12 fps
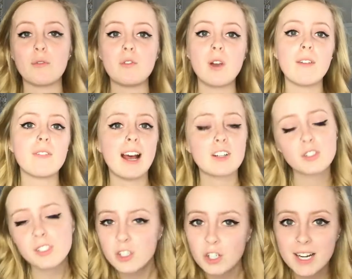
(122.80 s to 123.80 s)
if you have
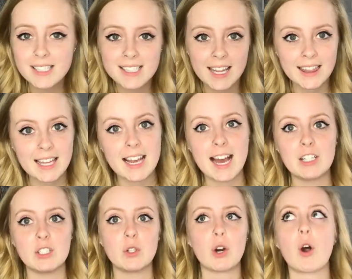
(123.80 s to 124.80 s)
naturally dry skin like I
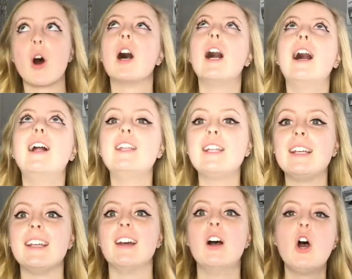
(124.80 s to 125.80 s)
do girl
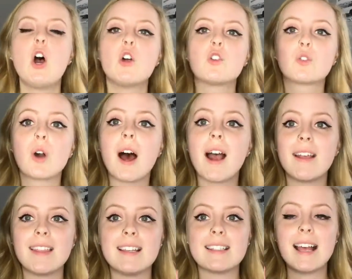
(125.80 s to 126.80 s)
honey try
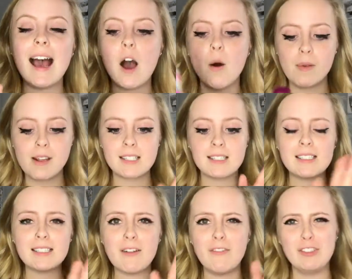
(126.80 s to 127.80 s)
this out because this
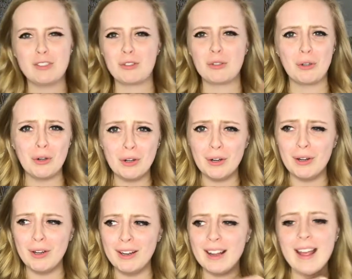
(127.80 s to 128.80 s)
stuff is
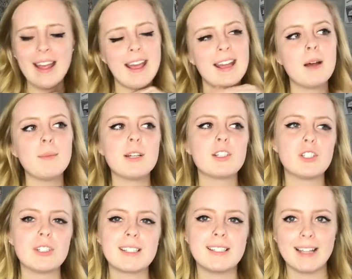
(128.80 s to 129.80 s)
good and I'm not
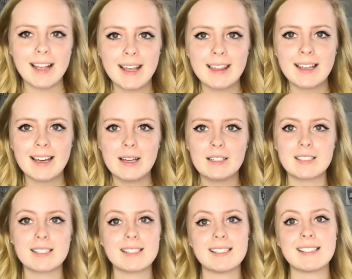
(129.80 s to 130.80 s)
just saying that
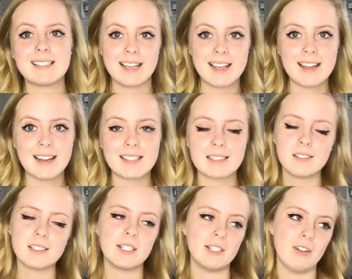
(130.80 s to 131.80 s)
just to say it because
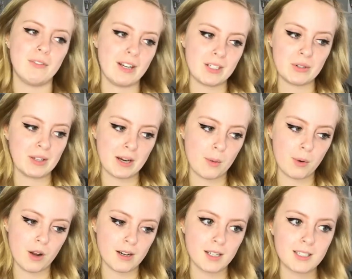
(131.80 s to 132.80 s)
I'll tell you if I don't like a
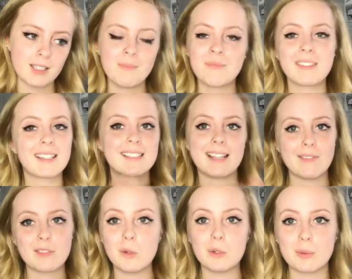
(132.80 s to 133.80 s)
product because
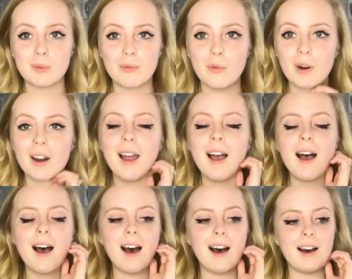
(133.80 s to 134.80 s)
I've told you before
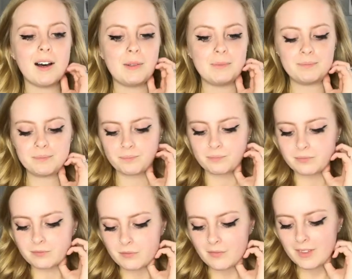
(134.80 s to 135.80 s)
um
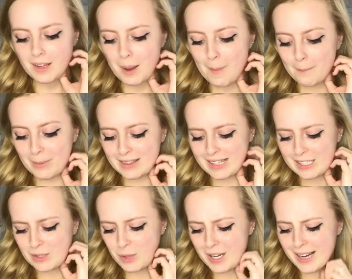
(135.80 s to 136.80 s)
but
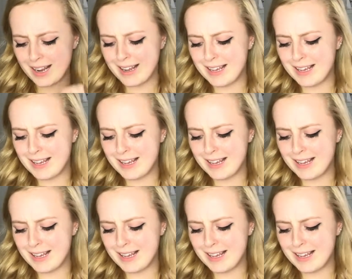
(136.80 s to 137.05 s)
this one